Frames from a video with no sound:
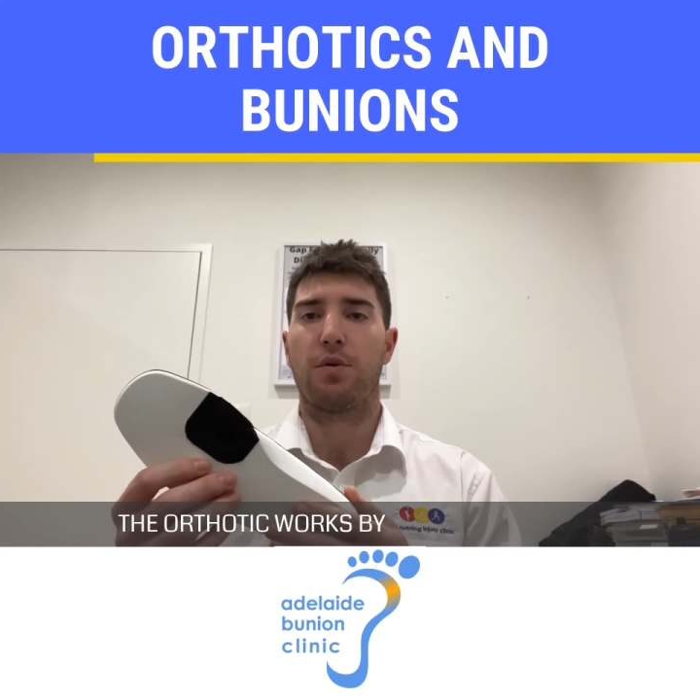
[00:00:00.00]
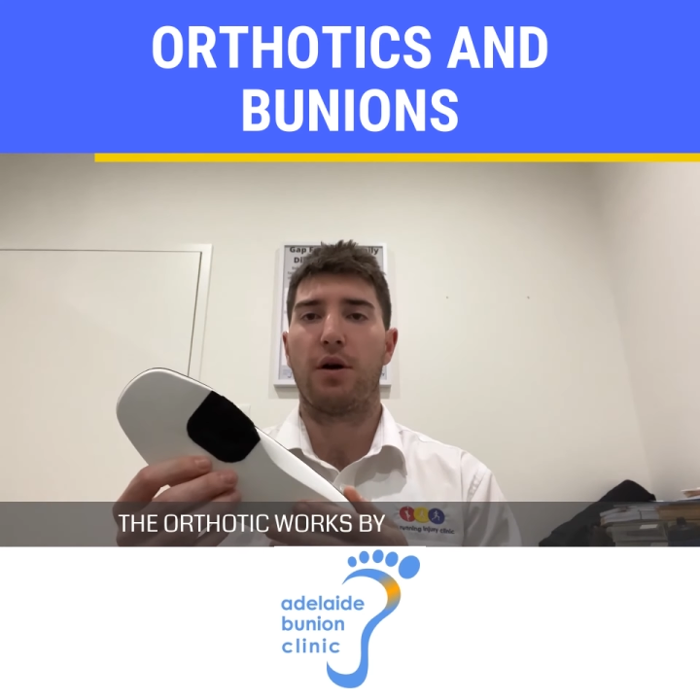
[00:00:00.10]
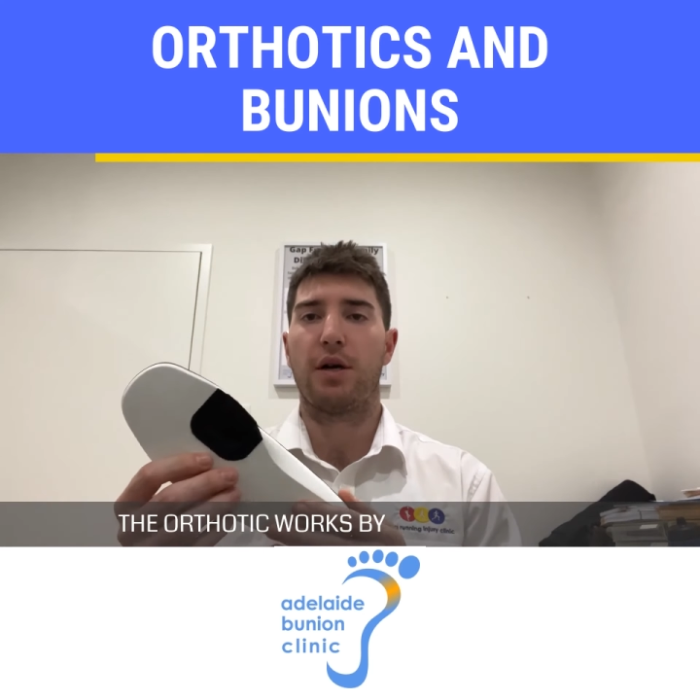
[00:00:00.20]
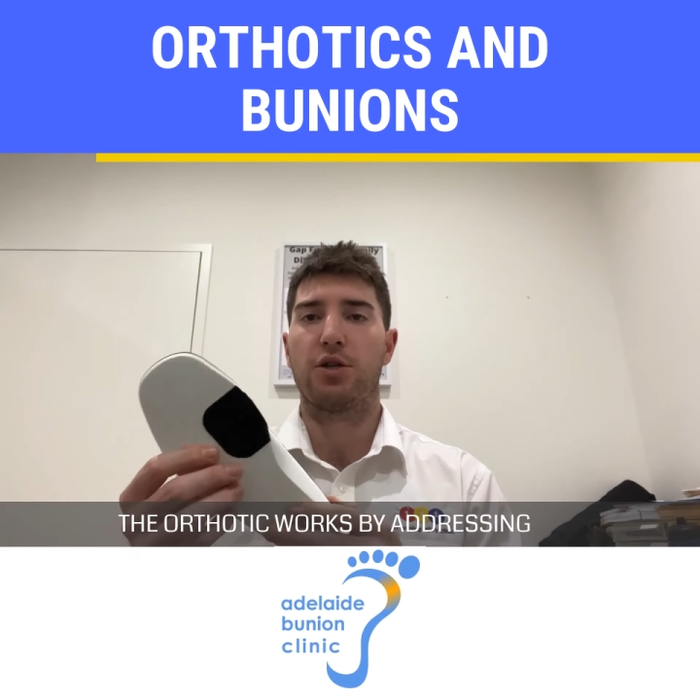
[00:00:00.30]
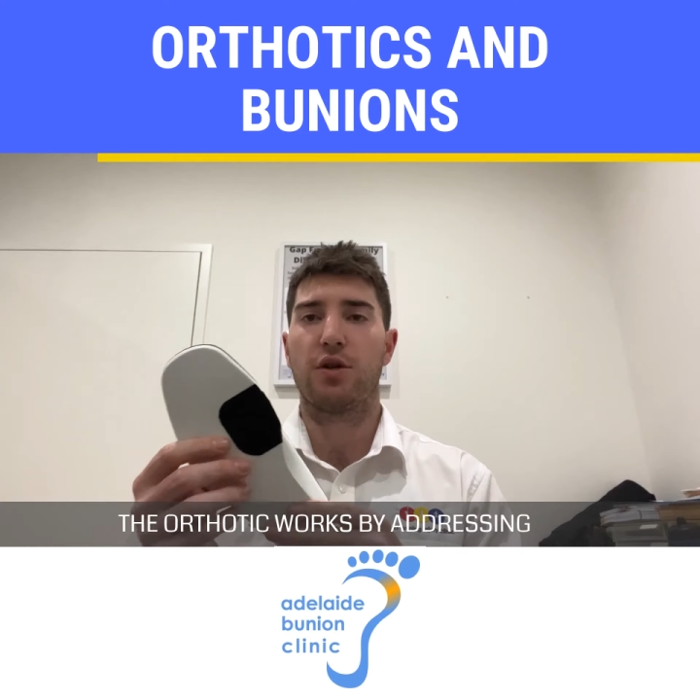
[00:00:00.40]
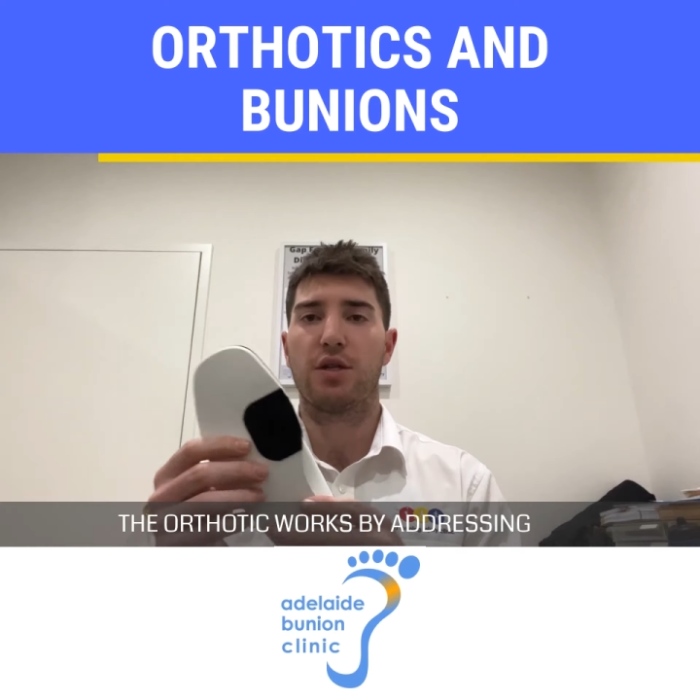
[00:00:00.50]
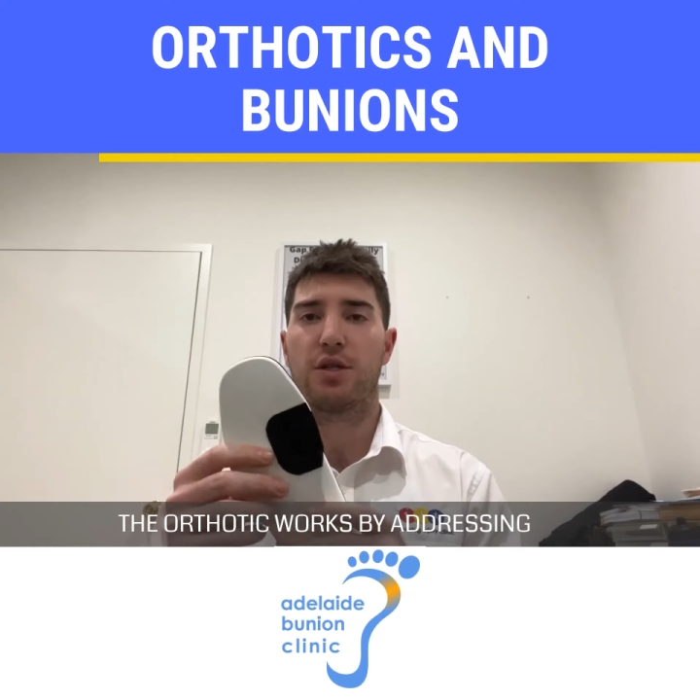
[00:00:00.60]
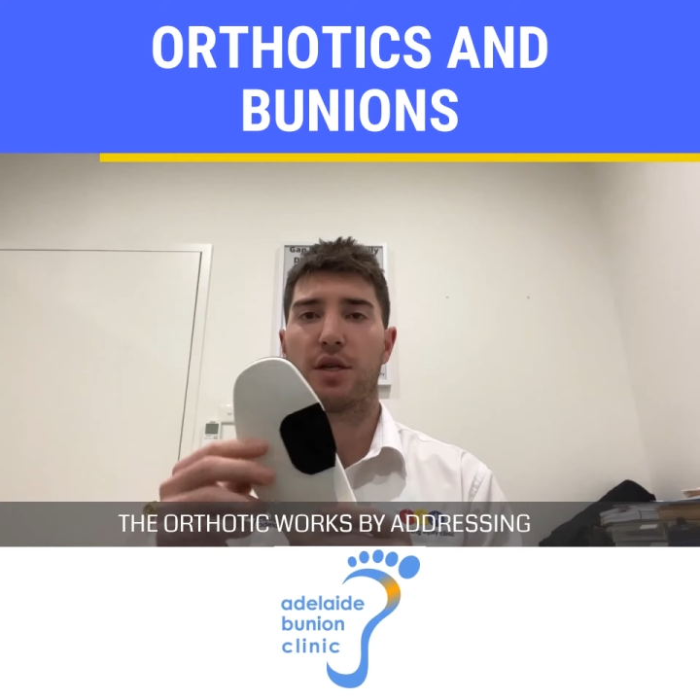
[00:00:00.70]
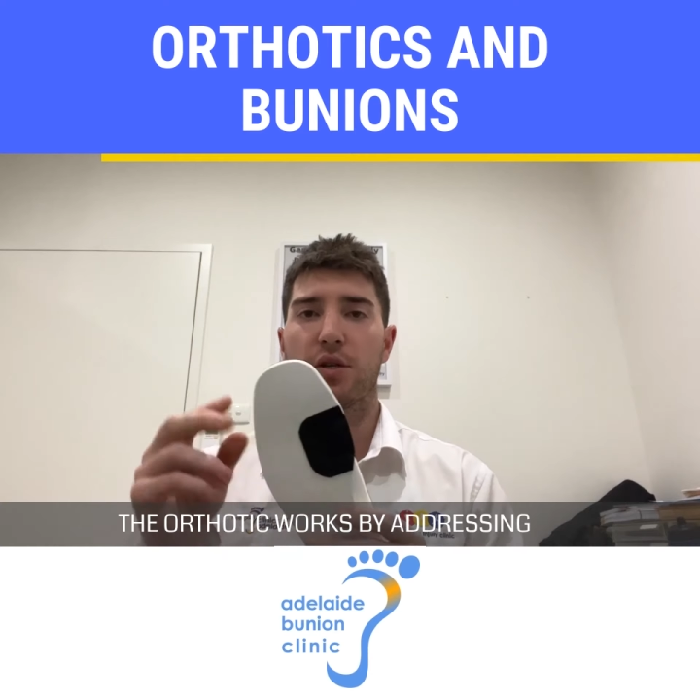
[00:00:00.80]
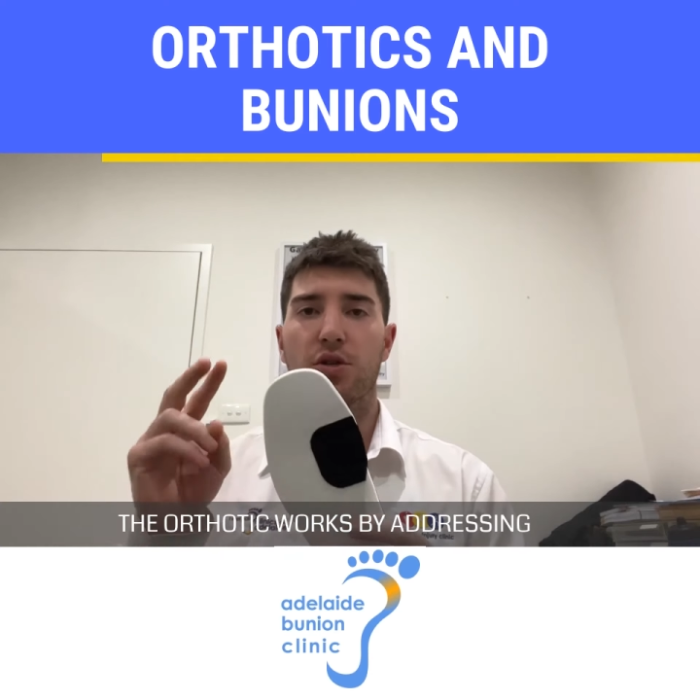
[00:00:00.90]
by
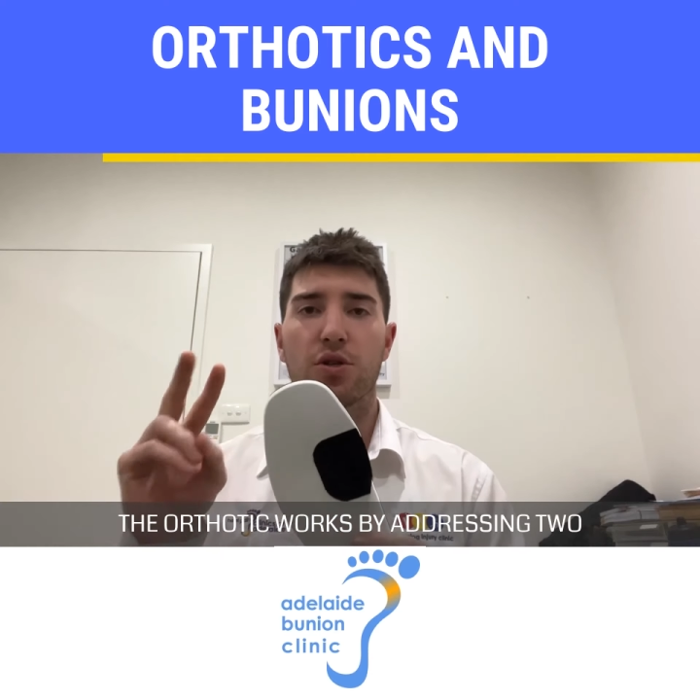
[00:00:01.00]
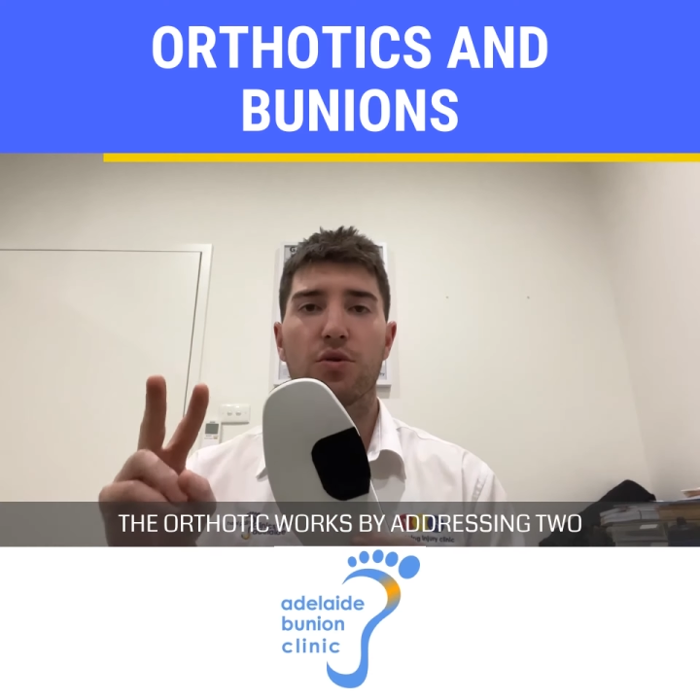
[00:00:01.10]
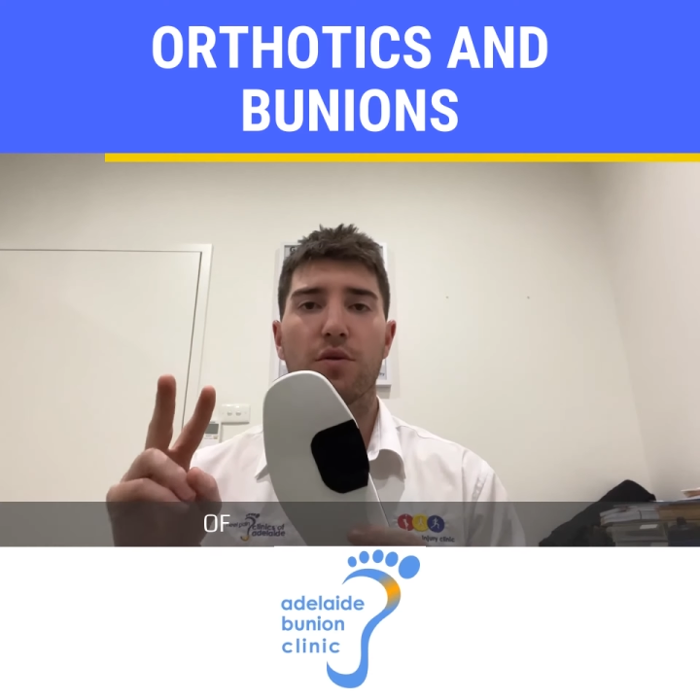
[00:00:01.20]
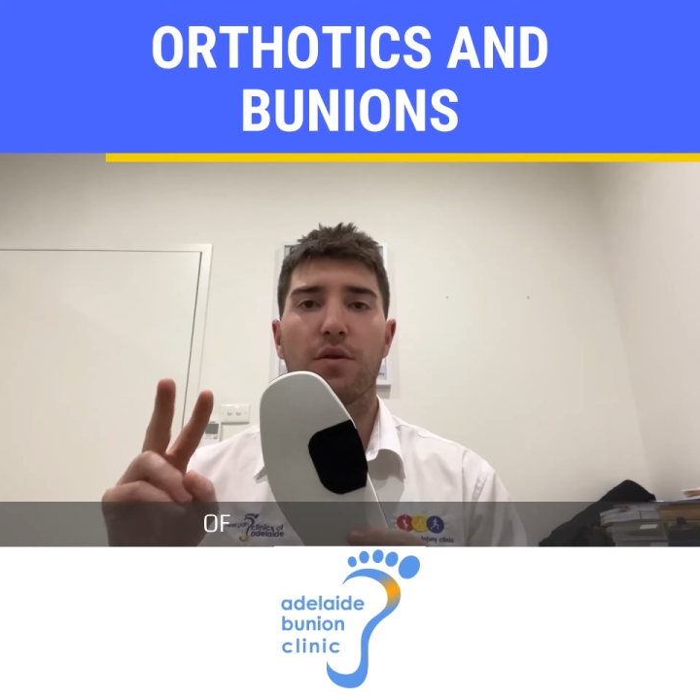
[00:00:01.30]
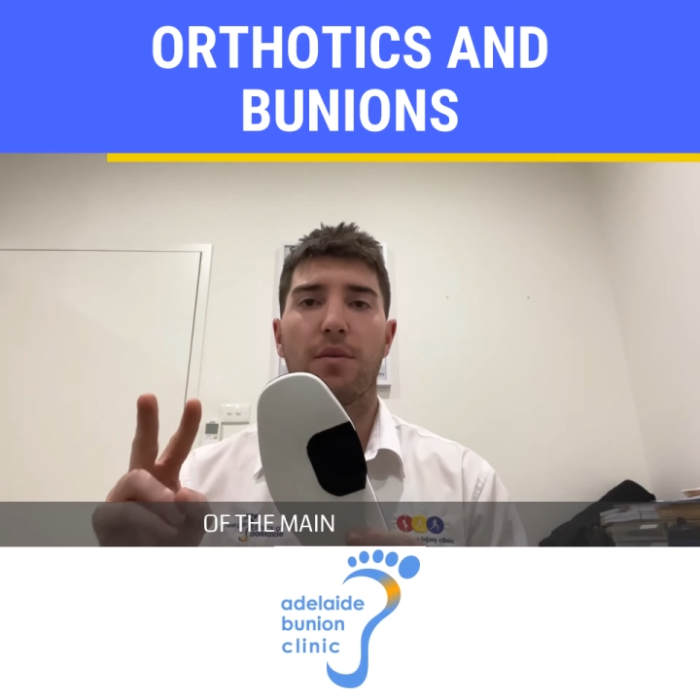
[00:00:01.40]
addressing two of the